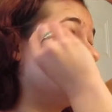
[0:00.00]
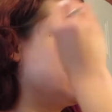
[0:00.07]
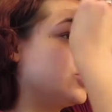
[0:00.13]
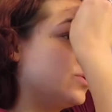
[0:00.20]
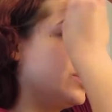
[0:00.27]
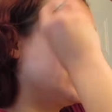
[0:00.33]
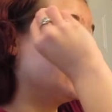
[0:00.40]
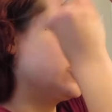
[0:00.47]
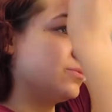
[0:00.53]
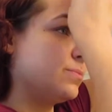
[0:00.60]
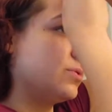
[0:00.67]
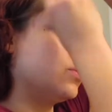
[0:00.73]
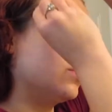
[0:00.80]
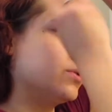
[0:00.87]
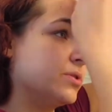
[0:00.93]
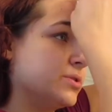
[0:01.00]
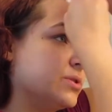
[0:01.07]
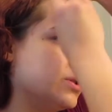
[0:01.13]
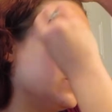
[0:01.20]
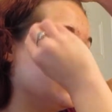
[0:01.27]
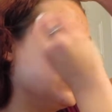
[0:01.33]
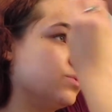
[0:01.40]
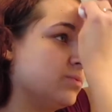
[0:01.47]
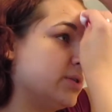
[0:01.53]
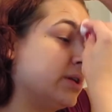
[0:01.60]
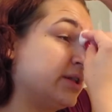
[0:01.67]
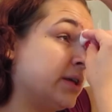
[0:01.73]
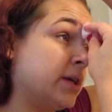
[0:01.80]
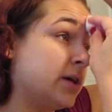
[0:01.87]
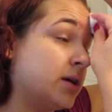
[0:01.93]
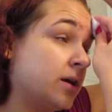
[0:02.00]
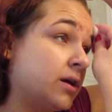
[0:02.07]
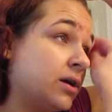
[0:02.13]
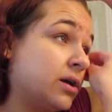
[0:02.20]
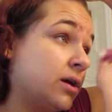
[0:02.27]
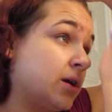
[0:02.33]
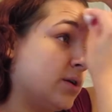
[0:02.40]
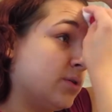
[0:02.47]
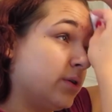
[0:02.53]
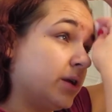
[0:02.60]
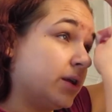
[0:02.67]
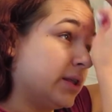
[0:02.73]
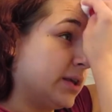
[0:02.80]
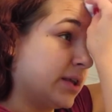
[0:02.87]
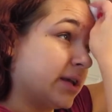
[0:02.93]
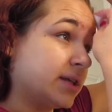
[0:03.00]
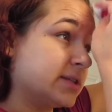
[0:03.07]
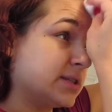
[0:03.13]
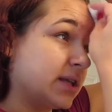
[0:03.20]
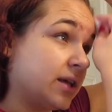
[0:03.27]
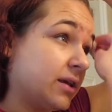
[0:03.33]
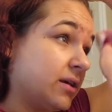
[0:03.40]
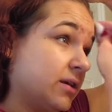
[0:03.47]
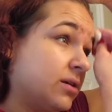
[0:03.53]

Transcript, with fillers: shrinks your pores, so it's a really, really nice thing